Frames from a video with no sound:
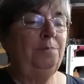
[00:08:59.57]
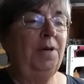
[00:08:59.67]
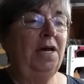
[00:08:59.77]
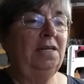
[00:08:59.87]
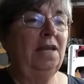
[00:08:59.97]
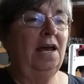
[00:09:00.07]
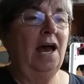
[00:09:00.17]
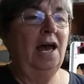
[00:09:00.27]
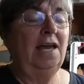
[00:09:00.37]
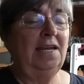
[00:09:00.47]
But
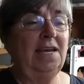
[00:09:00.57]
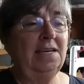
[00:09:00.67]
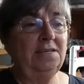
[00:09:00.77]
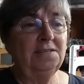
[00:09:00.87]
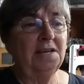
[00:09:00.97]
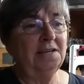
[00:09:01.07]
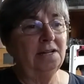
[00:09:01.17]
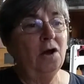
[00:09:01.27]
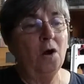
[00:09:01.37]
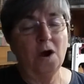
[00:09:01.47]
it is a
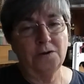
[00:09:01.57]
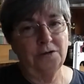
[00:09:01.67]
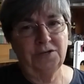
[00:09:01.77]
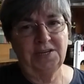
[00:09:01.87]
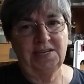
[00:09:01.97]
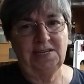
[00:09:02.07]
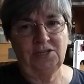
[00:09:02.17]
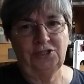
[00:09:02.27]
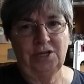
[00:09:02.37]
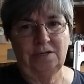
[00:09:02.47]
little harder to
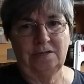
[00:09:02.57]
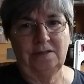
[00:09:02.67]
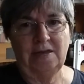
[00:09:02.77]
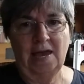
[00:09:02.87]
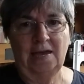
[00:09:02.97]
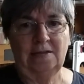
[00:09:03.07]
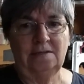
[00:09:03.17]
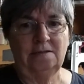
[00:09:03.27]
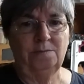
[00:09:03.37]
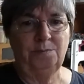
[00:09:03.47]
condition than